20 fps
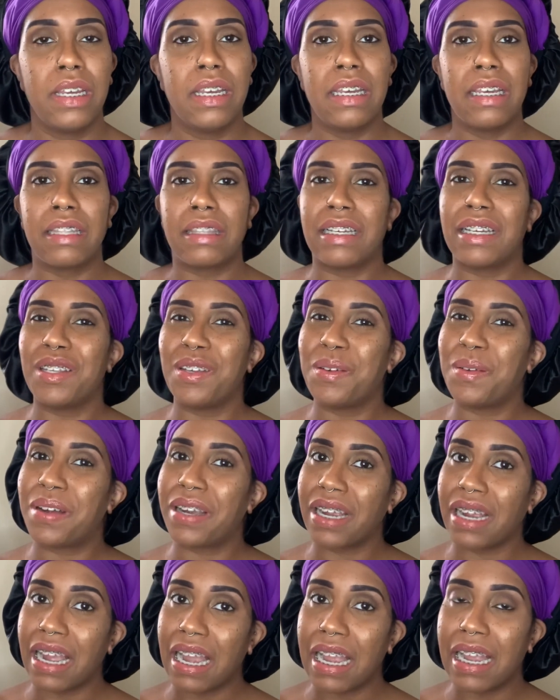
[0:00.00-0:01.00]
then you
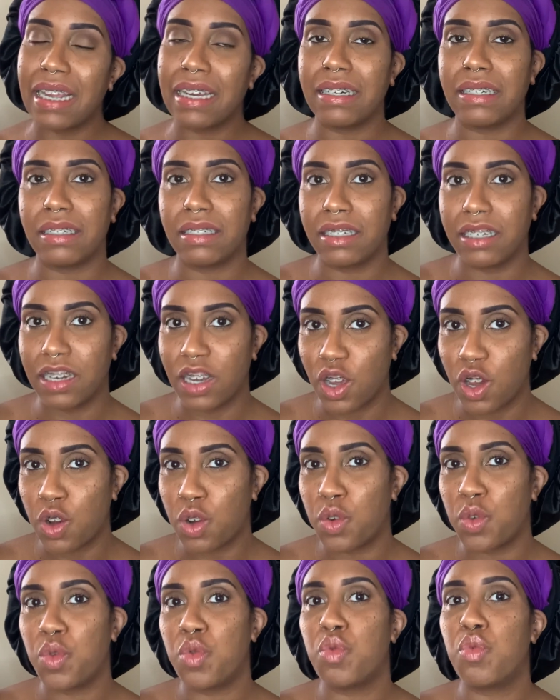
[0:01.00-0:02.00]
kind of
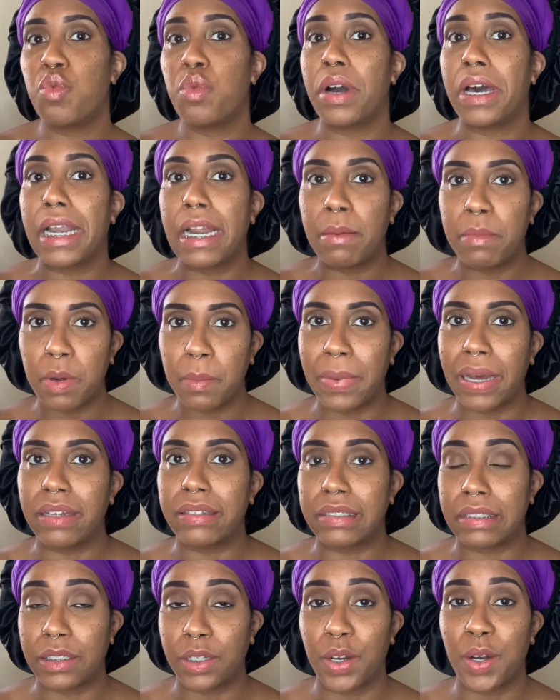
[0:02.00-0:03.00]
know what I'm about to
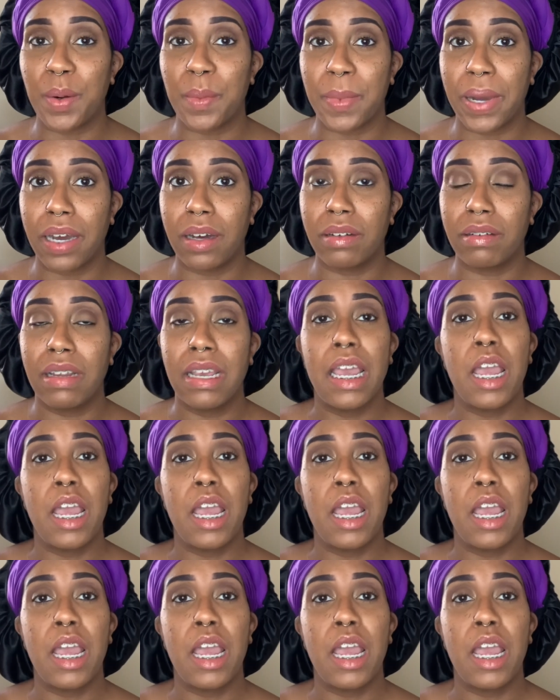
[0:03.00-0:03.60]
talk about.